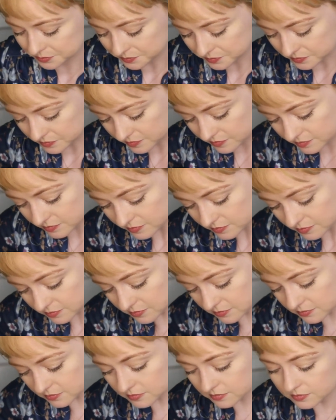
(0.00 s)

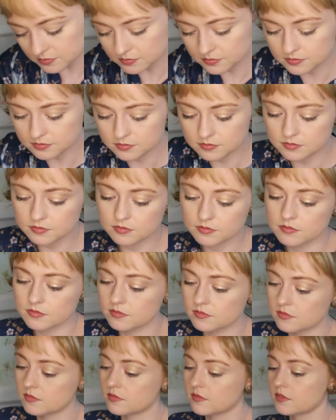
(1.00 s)

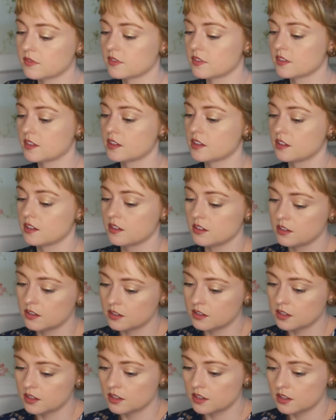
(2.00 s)

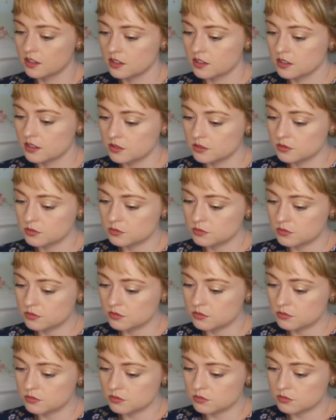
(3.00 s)

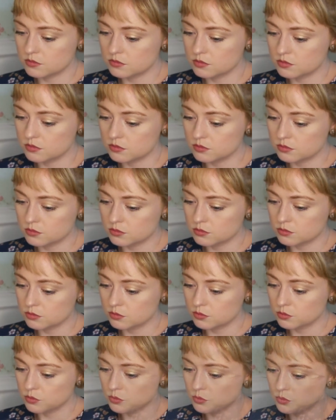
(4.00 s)

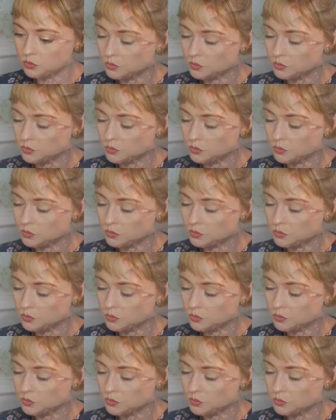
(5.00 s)
Nobody speaks.